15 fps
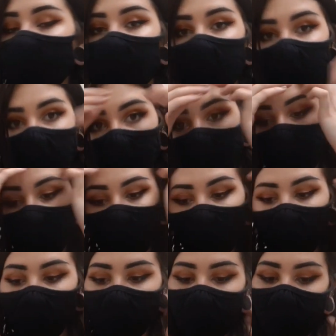So that's
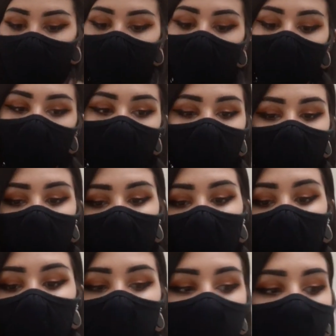also another
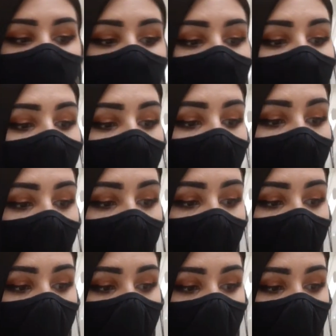option.
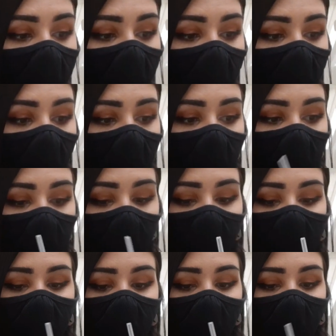So I've gone over
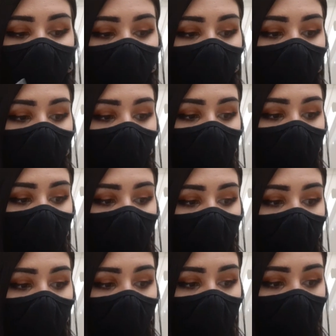that. So I've got my
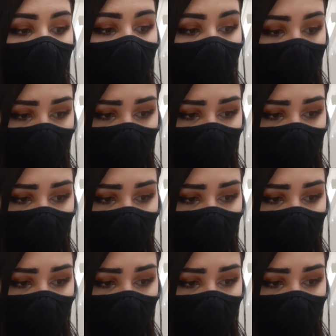Medicam.